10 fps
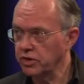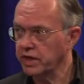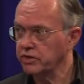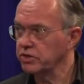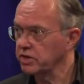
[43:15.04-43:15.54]
your
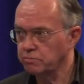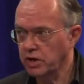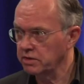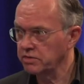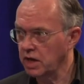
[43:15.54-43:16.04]
lecture in
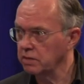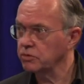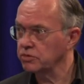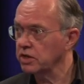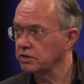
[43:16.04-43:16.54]
prime time
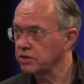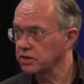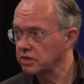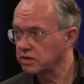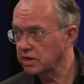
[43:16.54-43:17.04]
on
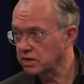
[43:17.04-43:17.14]
television.